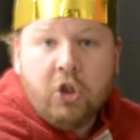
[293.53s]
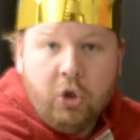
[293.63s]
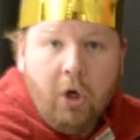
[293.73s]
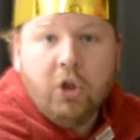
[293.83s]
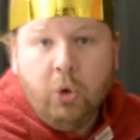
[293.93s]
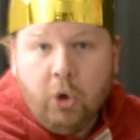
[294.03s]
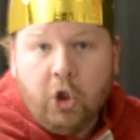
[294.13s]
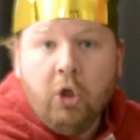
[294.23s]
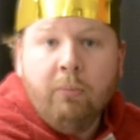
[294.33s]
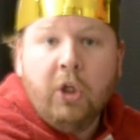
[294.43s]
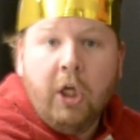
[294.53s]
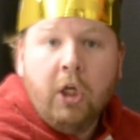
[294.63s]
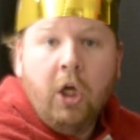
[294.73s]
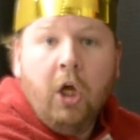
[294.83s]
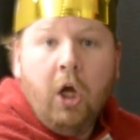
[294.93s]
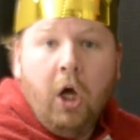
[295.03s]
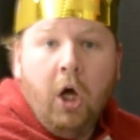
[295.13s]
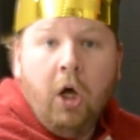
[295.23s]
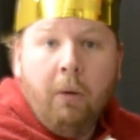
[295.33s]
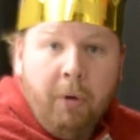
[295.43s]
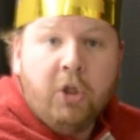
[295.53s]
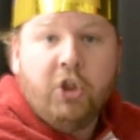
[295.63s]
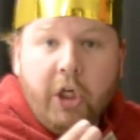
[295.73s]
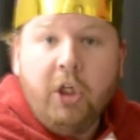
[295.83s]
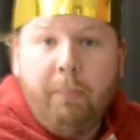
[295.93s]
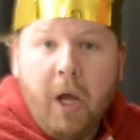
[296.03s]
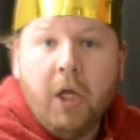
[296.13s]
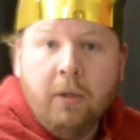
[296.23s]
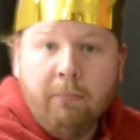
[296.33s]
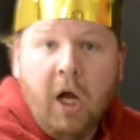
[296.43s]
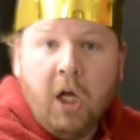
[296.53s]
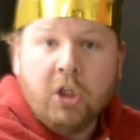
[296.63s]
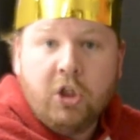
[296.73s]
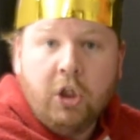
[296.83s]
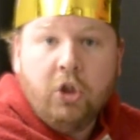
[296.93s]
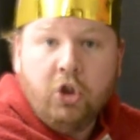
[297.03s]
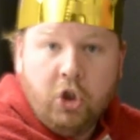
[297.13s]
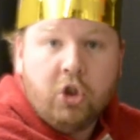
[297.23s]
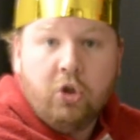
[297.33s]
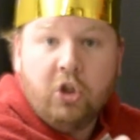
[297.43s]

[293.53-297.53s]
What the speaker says: you also accumulate a bunch of independent minds that just